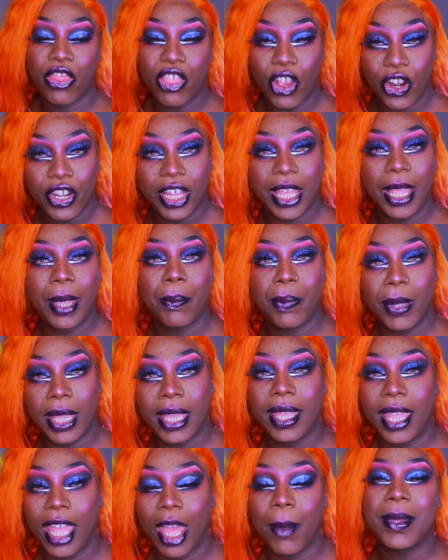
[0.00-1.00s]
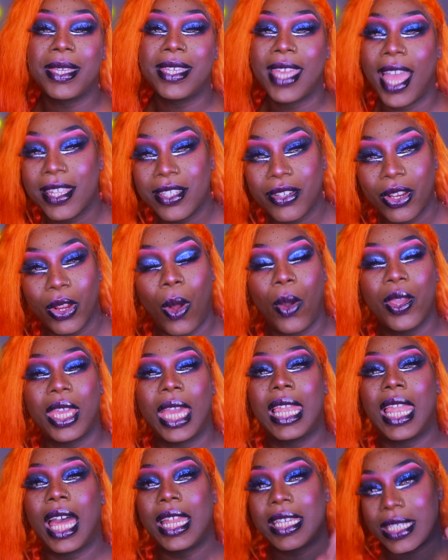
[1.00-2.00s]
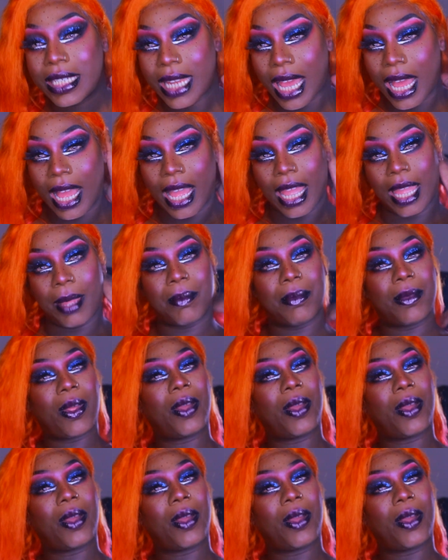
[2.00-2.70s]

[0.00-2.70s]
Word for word: thirty p m Yes, girl, on your lunchtime.